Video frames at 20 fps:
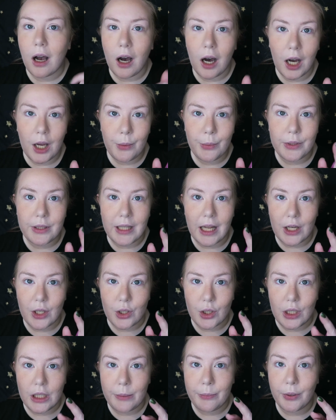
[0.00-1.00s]
I would
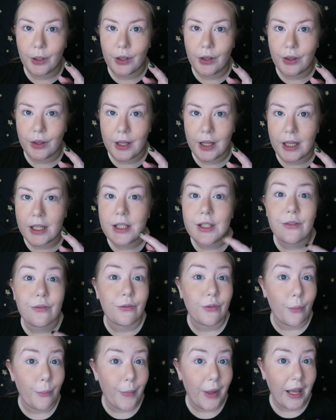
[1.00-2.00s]
naturally put this,
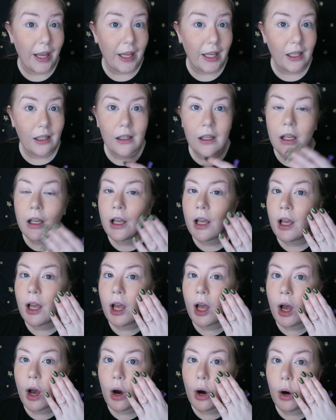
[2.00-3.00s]
for me,
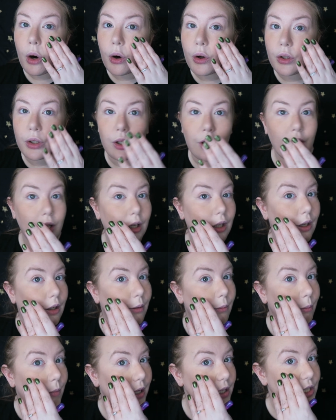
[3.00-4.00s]
on
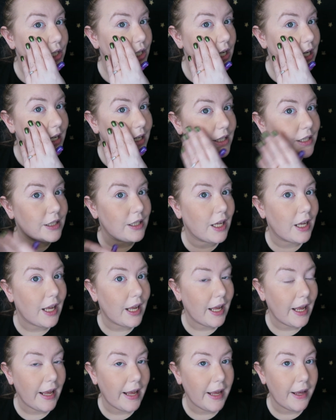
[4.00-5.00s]
my cheeks
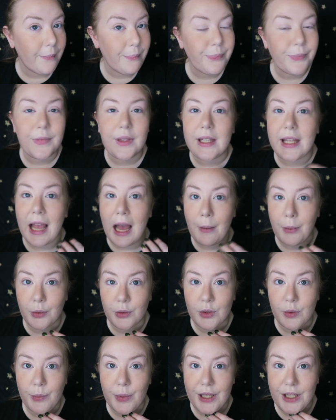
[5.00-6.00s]
here, the
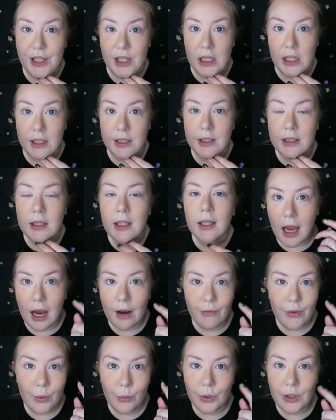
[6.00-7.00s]
apples of my cheeks.
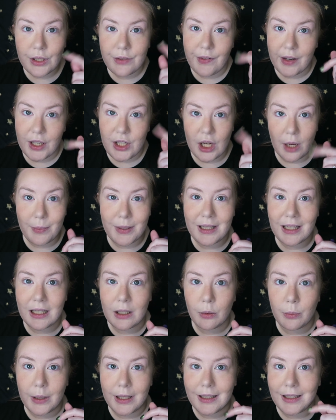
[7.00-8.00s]
Everyone's face shape's a
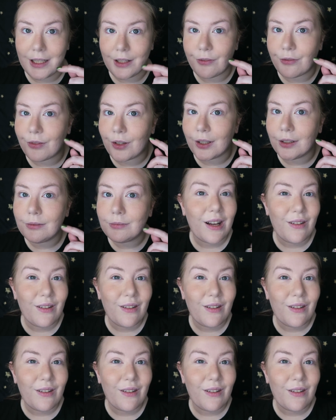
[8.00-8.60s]
little bit different.